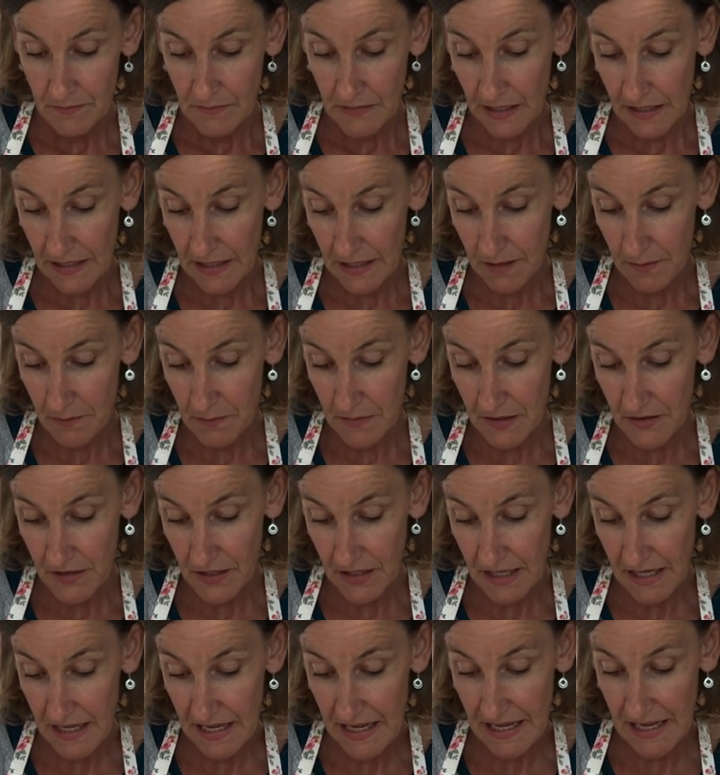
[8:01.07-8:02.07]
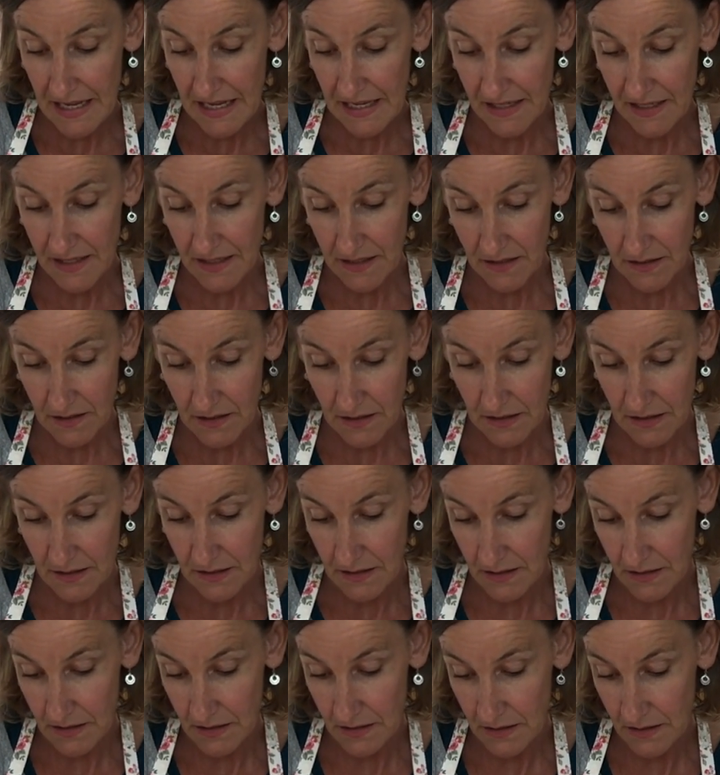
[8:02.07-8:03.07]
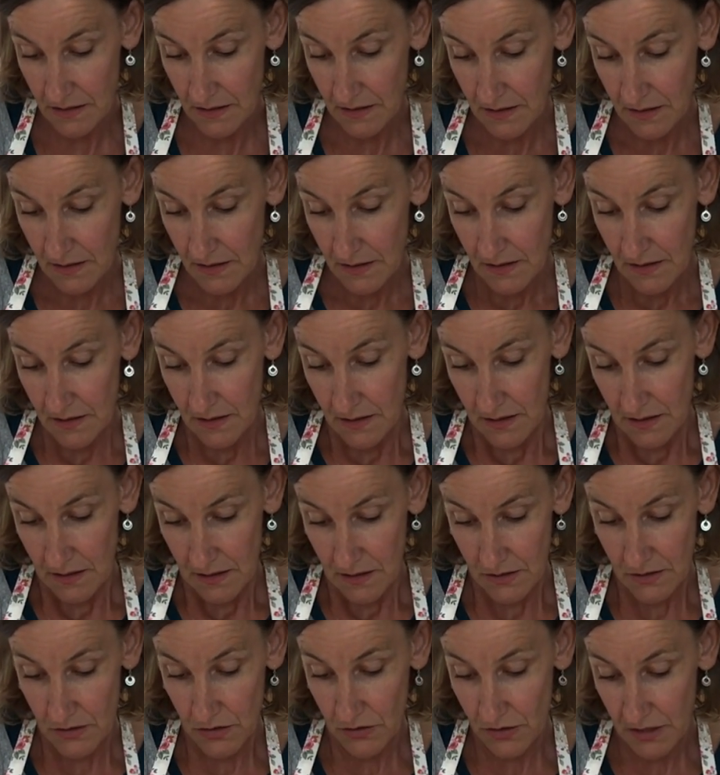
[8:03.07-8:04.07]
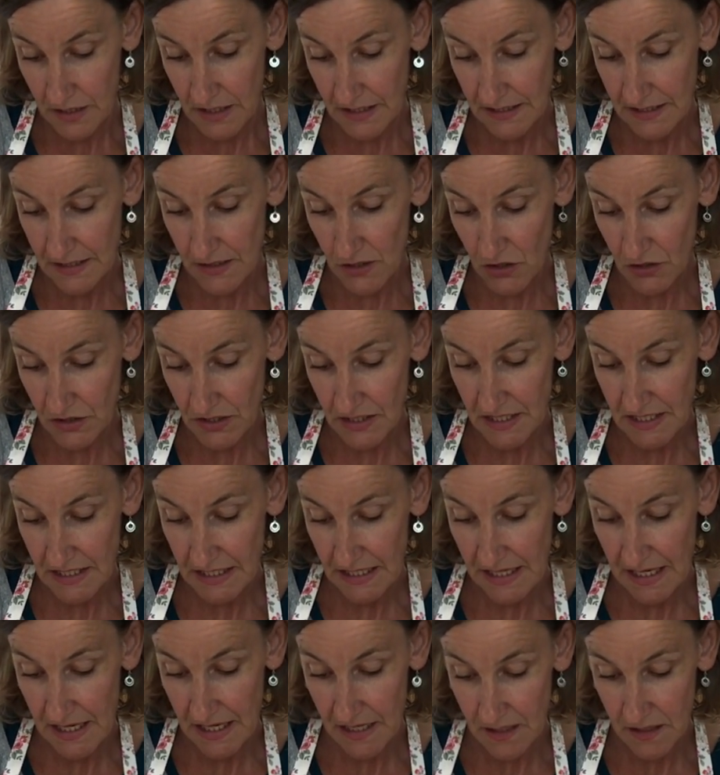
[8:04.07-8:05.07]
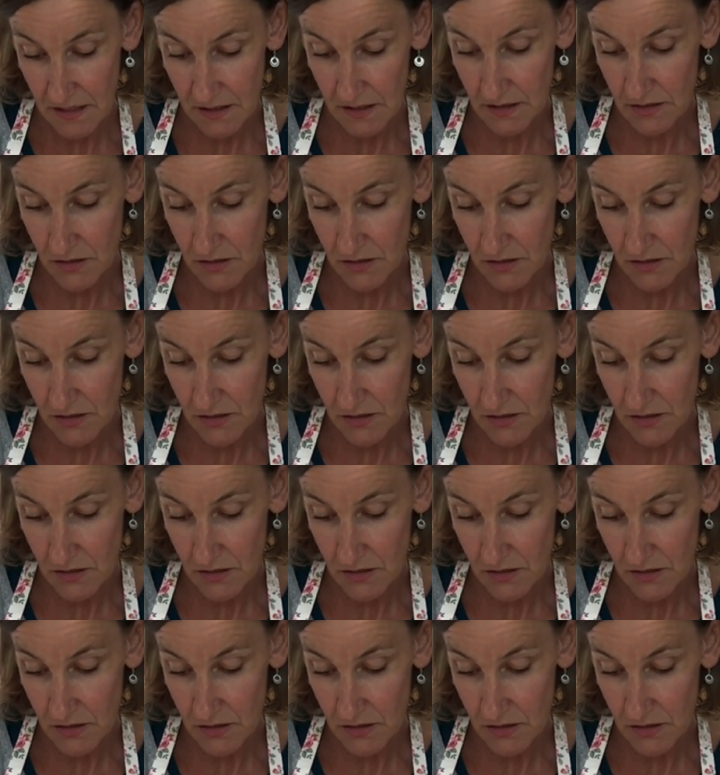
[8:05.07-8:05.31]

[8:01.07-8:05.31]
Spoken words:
the cake so that it's not sticking